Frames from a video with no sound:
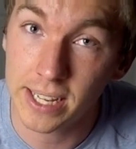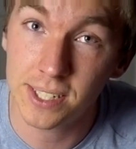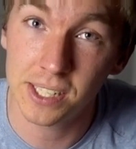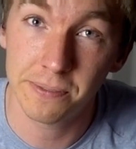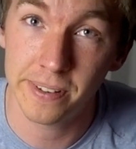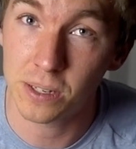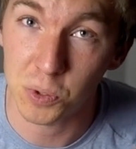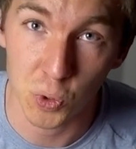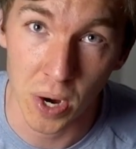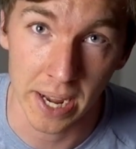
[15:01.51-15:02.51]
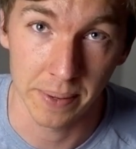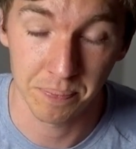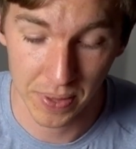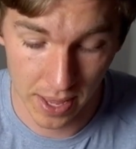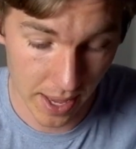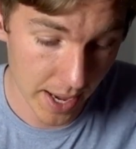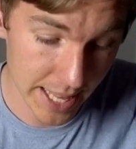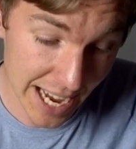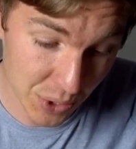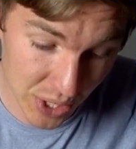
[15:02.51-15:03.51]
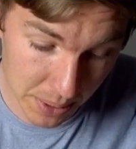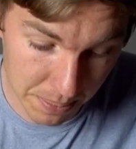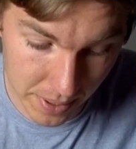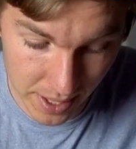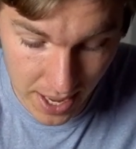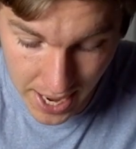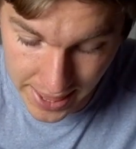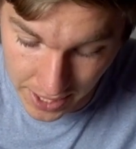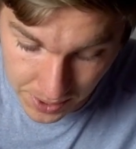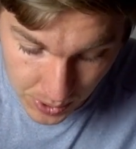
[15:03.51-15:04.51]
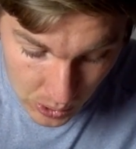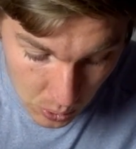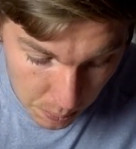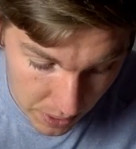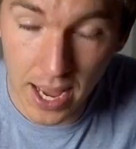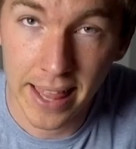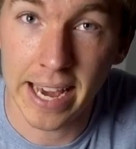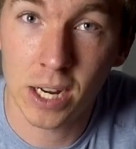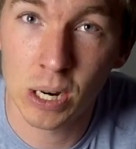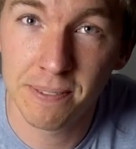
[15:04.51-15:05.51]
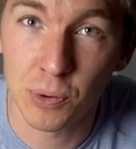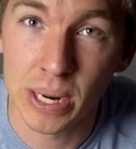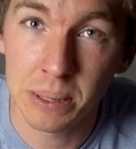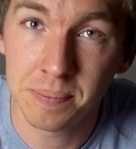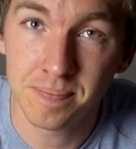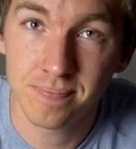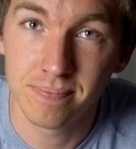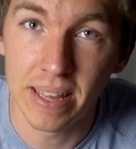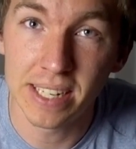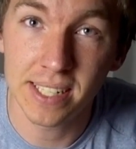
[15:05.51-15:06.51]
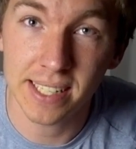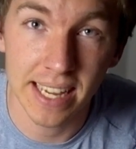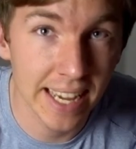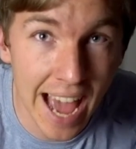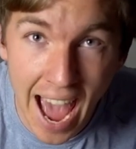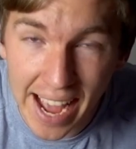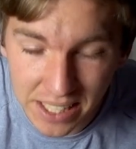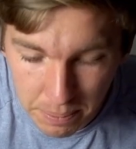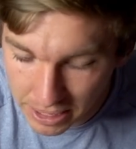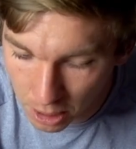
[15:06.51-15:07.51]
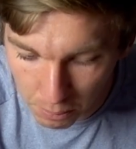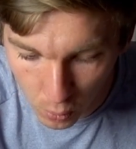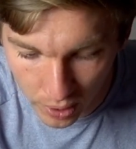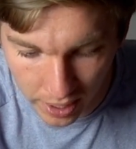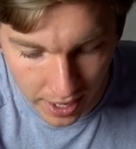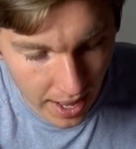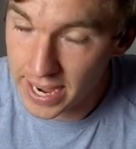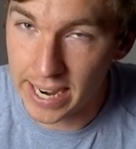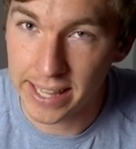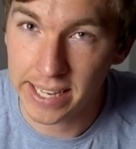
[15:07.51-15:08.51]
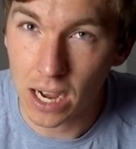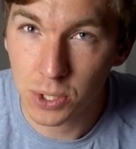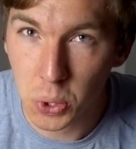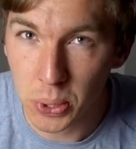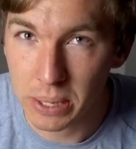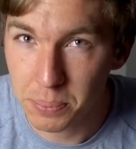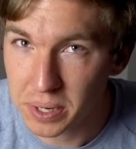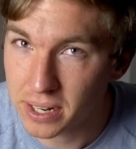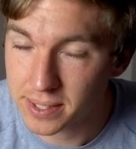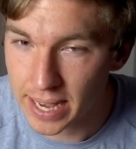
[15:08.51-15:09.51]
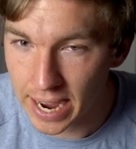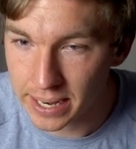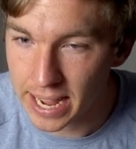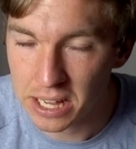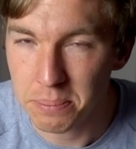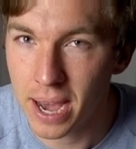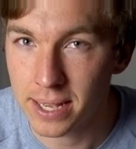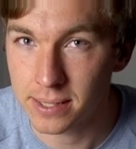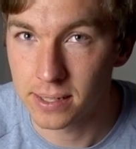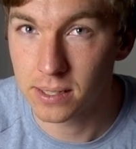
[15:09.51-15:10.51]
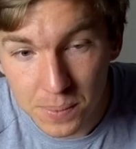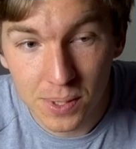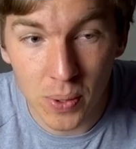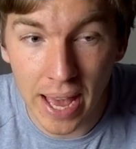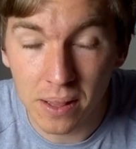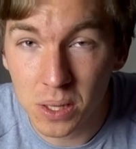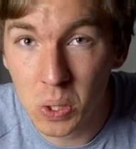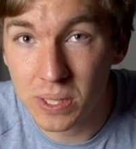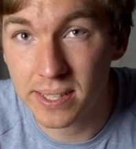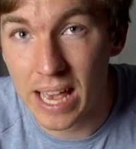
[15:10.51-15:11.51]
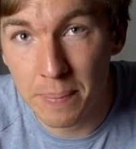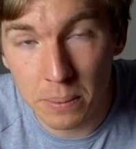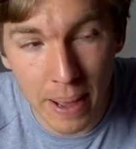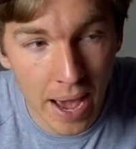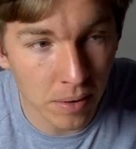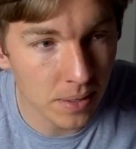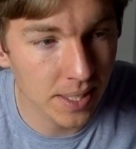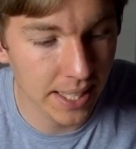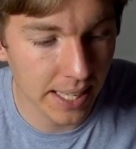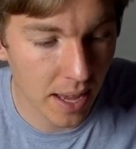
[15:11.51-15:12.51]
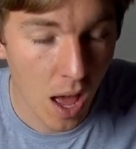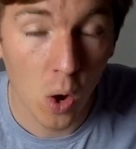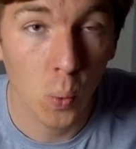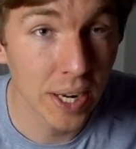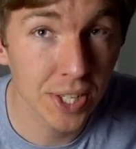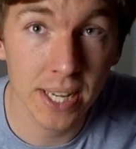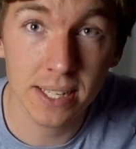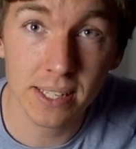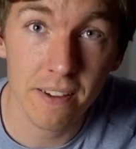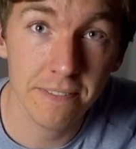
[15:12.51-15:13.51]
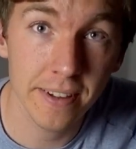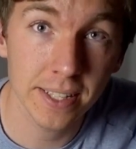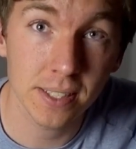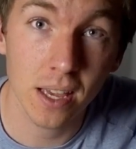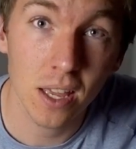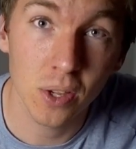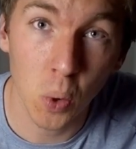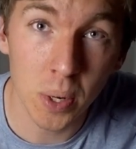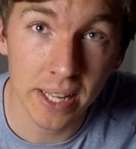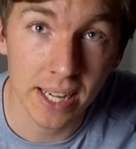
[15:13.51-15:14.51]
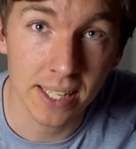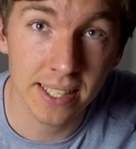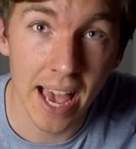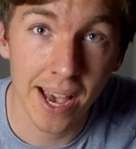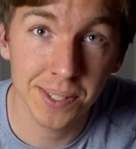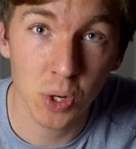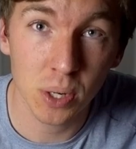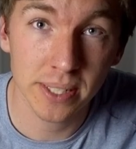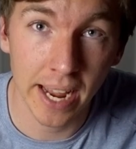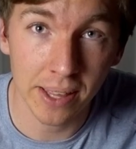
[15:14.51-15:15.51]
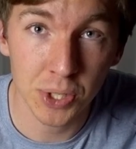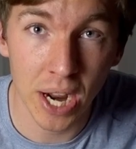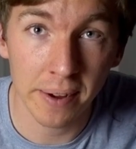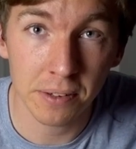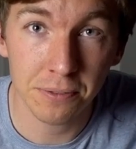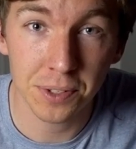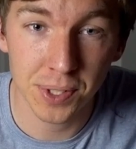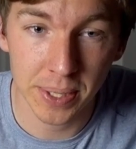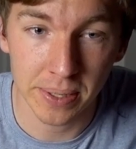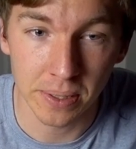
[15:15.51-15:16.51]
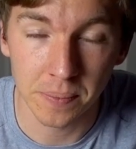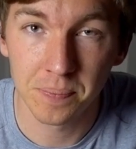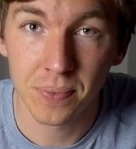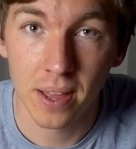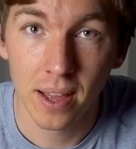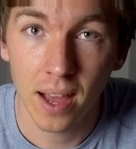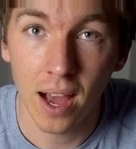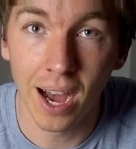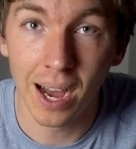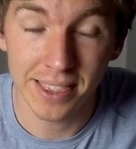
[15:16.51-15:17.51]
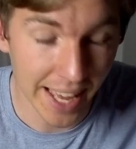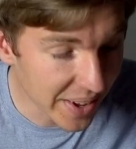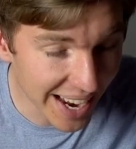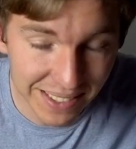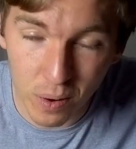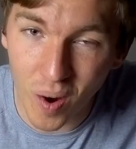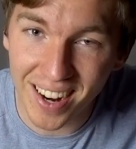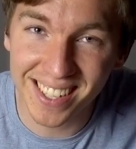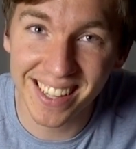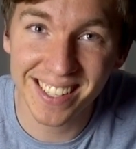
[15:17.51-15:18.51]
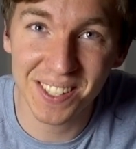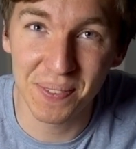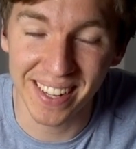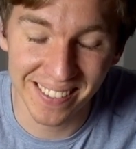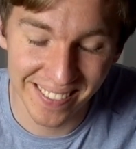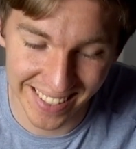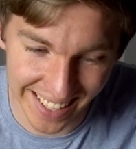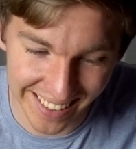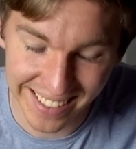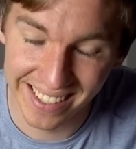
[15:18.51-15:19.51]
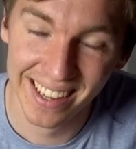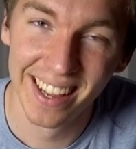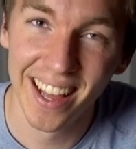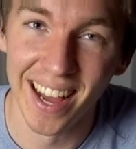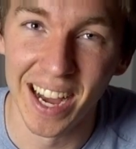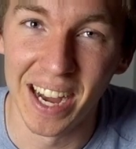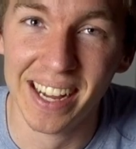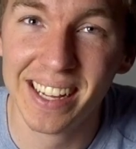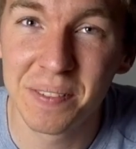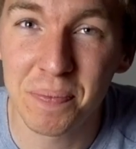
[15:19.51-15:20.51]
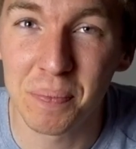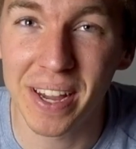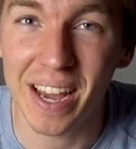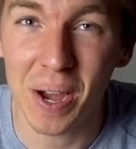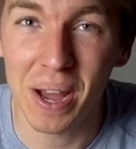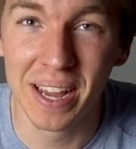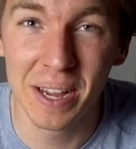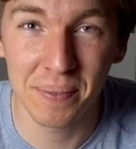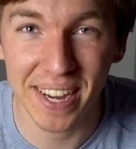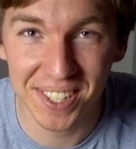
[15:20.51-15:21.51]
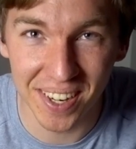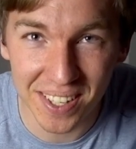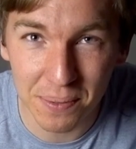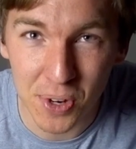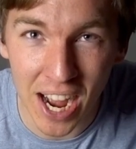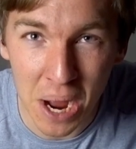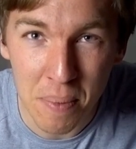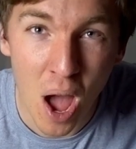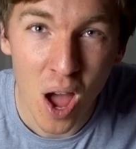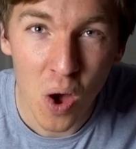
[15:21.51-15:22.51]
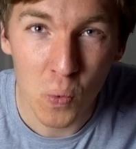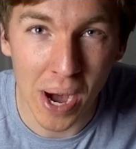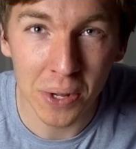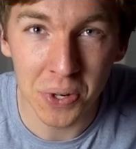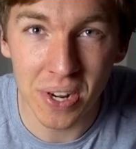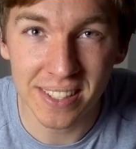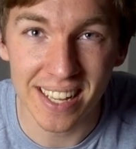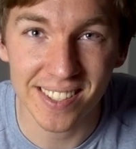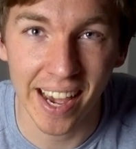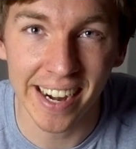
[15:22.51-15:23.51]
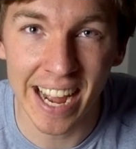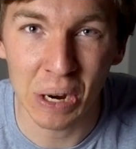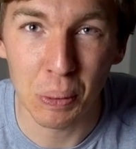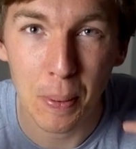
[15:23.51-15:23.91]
It just feels right. That grip, that scoop, that curved rim, it had to be number one. And I think I truly am putting aside any biases. So that concludes this epic battle to see which disc fits your needs as your daily driver for cereal. Thank you guys for watching. This has been ridiculous. But make sure to subscribe. Wild Runs signing out.